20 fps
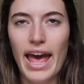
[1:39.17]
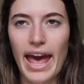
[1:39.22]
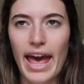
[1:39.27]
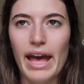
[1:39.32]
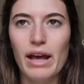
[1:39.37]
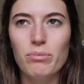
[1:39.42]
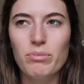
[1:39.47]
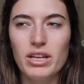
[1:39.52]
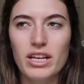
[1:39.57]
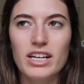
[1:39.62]

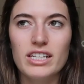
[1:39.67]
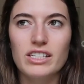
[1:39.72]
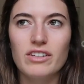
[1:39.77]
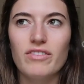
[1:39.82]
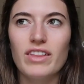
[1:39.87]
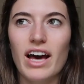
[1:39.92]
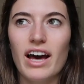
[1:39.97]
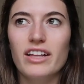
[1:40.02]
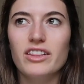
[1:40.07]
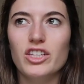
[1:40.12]
and because of
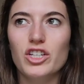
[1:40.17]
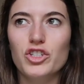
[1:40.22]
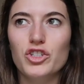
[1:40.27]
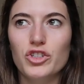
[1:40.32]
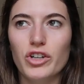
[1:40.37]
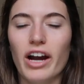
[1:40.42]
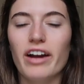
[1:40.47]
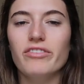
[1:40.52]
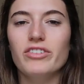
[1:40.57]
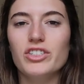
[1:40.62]
that the
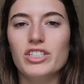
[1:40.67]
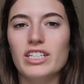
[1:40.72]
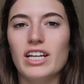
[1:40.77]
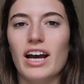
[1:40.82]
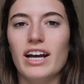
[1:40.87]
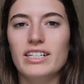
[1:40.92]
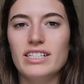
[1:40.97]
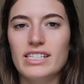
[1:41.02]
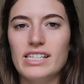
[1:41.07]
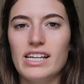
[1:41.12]
driver's
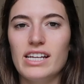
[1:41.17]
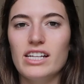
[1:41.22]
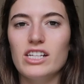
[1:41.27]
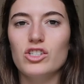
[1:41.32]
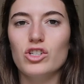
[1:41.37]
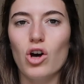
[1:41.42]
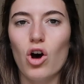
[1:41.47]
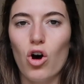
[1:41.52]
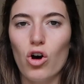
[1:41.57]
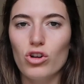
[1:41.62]
side seat
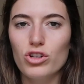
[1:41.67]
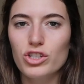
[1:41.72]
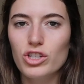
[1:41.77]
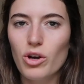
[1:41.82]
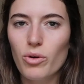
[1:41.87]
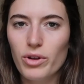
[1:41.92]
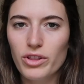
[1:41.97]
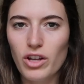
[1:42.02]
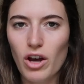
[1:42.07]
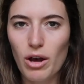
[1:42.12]
is also
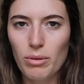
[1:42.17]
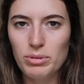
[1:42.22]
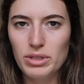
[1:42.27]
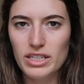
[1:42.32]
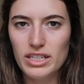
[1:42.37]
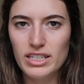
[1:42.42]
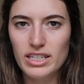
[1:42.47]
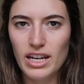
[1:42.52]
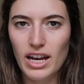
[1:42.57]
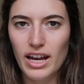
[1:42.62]
on the
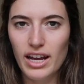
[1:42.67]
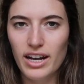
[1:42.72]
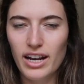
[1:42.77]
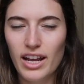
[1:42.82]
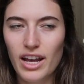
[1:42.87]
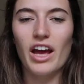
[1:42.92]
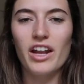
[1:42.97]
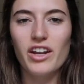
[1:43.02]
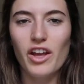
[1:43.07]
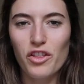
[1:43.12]
opposite side.
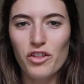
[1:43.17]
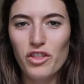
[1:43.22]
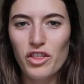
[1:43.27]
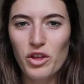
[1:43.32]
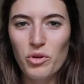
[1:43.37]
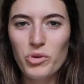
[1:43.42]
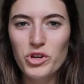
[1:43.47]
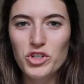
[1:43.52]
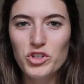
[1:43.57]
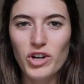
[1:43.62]
Another
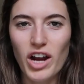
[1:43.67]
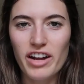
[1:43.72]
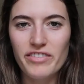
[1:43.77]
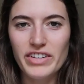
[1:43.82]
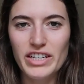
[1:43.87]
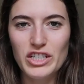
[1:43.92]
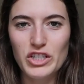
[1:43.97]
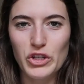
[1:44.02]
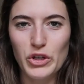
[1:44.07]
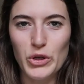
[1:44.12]
thing when
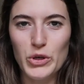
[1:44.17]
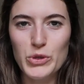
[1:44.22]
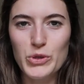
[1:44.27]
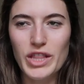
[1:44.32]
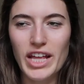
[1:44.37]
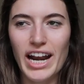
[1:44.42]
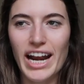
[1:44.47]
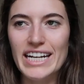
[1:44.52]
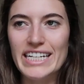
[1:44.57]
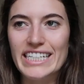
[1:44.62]
driving too
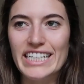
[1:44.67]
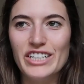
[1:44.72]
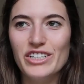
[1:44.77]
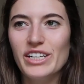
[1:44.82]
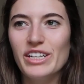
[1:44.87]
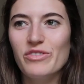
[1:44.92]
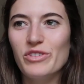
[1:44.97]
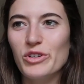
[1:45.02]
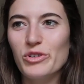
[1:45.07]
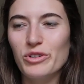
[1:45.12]
that I
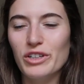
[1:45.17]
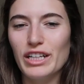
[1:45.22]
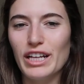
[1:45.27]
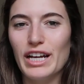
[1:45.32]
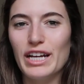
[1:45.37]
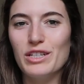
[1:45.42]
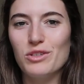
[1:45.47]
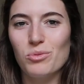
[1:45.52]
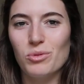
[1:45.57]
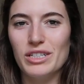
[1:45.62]
didn't even
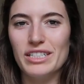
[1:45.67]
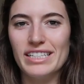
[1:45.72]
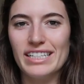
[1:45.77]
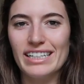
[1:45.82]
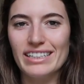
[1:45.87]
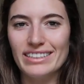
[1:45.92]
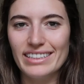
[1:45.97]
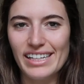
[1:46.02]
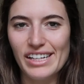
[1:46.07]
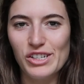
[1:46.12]
realize was
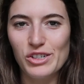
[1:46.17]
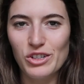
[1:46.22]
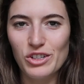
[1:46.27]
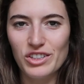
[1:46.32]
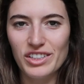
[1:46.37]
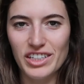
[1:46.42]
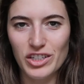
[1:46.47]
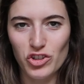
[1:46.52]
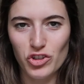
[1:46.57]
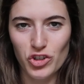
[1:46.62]

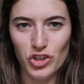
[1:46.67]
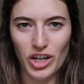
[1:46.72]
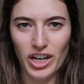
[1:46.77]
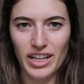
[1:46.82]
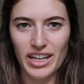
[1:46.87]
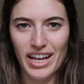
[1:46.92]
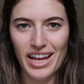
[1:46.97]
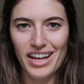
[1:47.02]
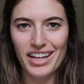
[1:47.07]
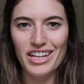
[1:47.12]
illegal in
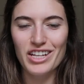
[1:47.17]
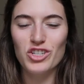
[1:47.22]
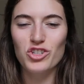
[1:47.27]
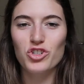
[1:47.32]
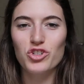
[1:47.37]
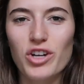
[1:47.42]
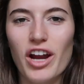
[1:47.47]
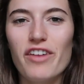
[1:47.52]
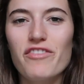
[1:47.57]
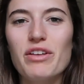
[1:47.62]
Australia is
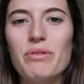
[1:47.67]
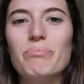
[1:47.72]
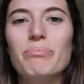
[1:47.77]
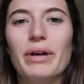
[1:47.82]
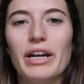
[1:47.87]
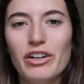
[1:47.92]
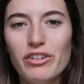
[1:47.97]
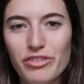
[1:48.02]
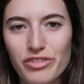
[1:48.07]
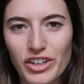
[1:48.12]
driving
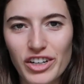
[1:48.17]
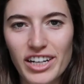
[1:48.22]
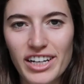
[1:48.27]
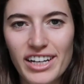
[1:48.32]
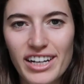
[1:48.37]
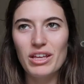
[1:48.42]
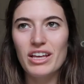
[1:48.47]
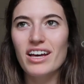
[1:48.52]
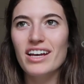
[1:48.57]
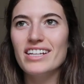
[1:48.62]
barefoot,
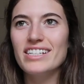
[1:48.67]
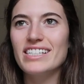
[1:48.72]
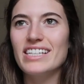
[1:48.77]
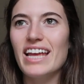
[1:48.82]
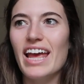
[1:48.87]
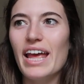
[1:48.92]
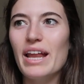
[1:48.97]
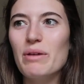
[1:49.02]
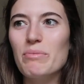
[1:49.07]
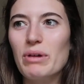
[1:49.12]
because
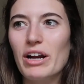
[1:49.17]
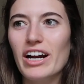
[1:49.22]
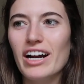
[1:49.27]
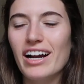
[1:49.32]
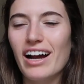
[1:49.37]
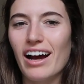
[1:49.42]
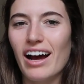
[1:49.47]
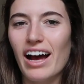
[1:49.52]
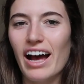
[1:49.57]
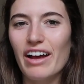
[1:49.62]
in
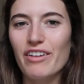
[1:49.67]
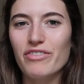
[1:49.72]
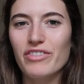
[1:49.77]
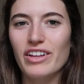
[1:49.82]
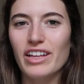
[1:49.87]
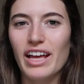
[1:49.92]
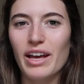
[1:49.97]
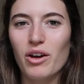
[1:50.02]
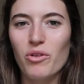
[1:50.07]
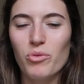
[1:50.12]
America I feel
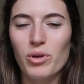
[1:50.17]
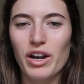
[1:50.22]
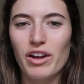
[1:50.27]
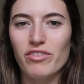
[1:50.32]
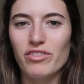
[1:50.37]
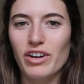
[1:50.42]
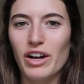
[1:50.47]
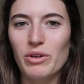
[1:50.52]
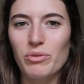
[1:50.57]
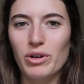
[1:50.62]
like
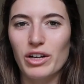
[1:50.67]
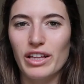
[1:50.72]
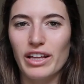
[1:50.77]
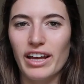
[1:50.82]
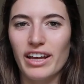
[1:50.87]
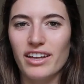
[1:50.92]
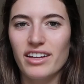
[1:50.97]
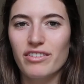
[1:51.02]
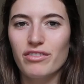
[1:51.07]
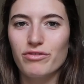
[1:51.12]
whenever I'd wear
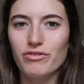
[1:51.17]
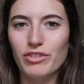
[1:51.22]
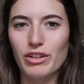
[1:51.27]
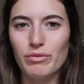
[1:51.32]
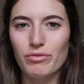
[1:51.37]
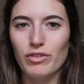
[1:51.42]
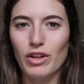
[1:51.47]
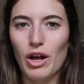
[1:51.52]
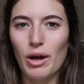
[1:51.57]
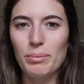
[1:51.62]
like
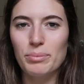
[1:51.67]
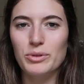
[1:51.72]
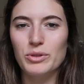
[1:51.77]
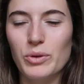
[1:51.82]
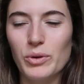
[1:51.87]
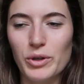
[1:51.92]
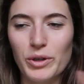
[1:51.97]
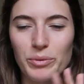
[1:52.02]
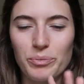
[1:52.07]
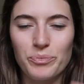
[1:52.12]
flip-flops,
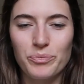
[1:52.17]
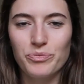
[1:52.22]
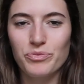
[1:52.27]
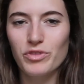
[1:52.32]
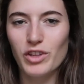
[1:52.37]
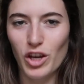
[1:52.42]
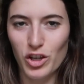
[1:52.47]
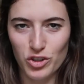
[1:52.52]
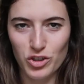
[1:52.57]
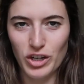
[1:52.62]
or
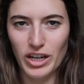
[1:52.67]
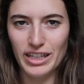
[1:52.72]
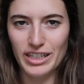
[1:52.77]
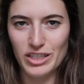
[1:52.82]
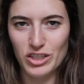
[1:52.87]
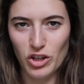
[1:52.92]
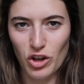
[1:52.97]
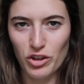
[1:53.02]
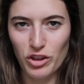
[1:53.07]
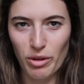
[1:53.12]

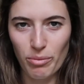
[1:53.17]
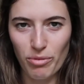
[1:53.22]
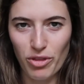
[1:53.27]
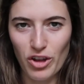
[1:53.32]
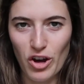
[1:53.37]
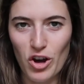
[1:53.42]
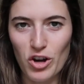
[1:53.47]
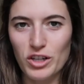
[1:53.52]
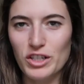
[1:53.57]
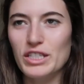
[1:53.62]
Australians call them
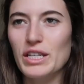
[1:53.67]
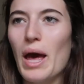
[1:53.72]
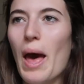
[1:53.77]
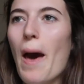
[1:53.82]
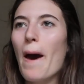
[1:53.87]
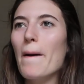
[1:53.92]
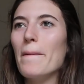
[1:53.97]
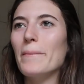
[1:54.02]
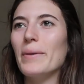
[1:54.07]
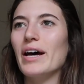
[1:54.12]
thongs,
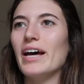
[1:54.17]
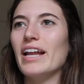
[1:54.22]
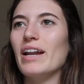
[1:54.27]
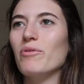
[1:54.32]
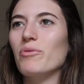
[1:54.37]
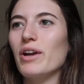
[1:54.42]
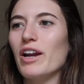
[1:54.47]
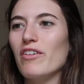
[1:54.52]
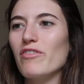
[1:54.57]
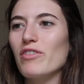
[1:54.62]
but
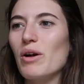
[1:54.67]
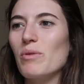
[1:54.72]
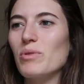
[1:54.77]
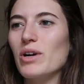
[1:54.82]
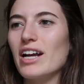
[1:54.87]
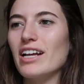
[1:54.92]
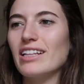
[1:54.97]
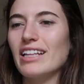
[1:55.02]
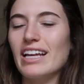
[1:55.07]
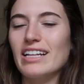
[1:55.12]
whenever I'm
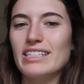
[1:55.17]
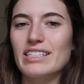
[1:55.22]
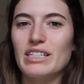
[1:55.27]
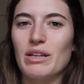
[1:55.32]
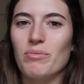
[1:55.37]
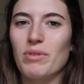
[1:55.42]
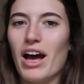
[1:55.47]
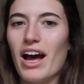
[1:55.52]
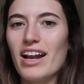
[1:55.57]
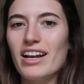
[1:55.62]
wearing like
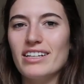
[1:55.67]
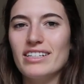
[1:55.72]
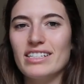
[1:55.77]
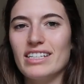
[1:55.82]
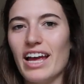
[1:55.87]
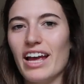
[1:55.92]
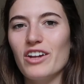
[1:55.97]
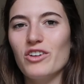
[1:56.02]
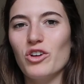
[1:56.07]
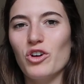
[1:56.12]
some kind of
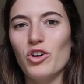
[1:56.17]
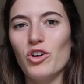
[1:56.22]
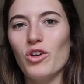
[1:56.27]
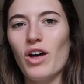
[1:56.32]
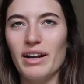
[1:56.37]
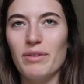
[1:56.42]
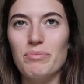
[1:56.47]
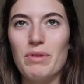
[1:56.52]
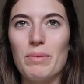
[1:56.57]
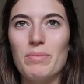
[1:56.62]
sandal
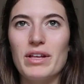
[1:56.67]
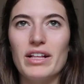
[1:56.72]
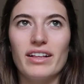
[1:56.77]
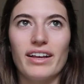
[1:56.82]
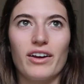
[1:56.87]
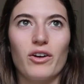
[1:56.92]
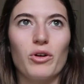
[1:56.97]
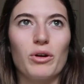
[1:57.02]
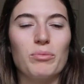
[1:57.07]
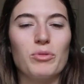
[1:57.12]
and maybe
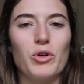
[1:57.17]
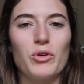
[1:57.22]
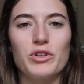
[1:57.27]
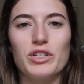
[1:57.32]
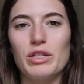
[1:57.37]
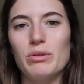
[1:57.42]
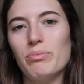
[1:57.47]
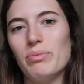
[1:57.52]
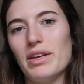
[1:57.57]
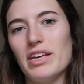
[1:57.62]
like, or I'm going
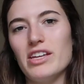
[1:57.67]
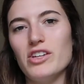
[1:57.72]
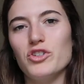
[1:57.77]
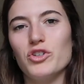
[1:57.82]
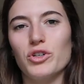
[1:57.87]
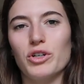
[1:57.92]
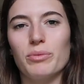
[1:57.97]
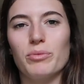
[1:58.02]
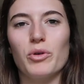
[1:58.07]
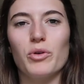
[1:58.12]
to the beach
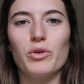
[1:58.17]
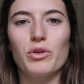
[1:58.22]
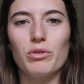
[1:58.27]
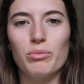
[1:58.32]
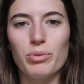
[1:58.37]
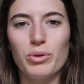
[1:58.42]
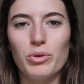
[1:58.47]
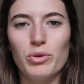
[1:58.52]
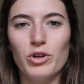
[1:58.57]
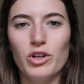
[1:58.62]
or I'm going to the
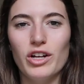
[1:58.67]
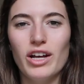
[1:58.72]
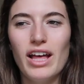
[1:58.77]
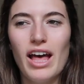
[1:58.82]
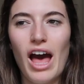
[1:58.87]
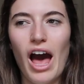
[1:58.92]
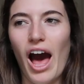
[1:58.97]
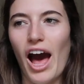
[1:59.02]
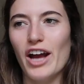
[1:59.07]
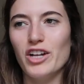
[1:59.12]
pool,
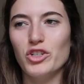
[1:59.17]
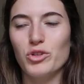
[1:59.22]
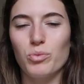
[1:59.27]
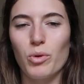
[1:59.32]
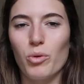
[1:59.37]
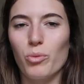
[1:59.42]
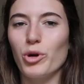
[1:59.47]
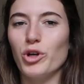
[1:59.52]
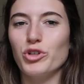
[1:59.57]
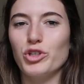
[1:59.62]
I just
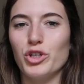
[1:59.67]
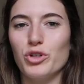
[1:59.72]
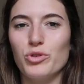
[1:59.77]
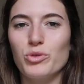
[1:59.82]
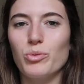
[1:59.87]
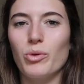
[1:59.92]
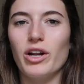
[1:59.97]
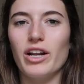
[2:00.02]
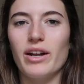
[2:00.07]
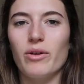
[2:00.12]
won't wear
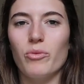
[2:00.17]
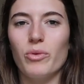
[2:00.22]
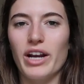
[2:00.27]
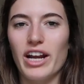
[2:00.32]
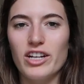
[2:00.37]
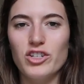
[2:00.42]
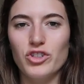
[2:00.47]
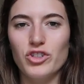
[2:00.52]
shoes when I